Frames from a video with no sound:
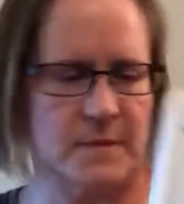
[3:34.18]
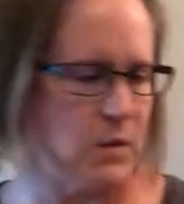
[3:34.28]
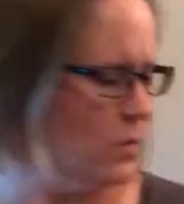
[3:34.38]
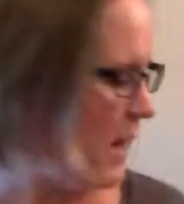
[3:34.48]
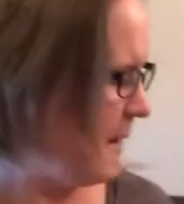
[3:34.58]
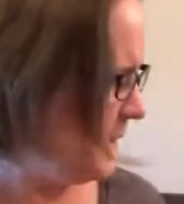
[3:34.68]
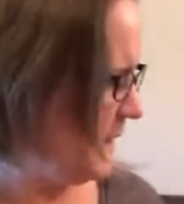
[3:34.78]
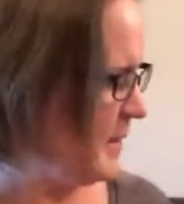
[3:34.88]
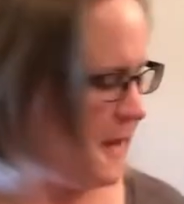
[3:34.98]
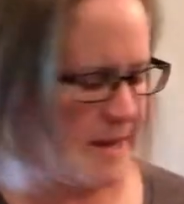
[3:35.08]
Ooh, I'm going
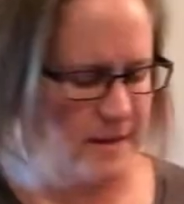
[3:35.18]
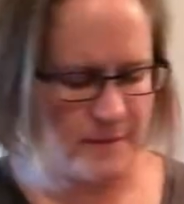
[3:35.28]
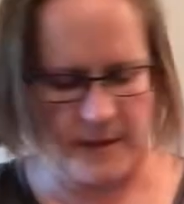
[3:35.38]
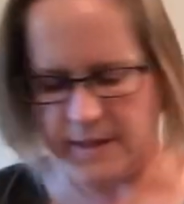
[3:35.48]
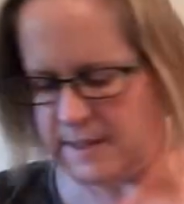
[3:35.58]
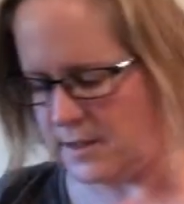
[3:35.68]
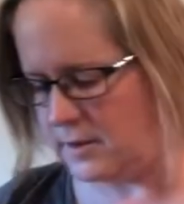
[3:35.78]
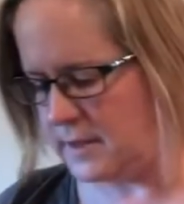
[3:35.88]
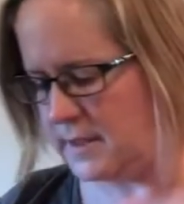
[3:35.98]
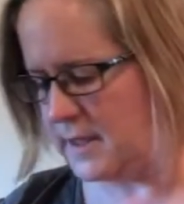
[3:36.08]
to get a pen that's easier
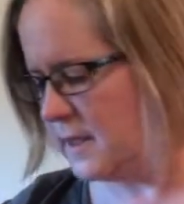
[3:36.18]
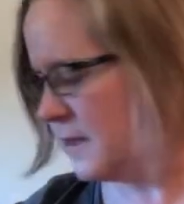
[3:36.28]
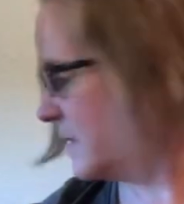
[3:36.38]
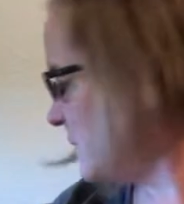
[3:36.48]
to see than this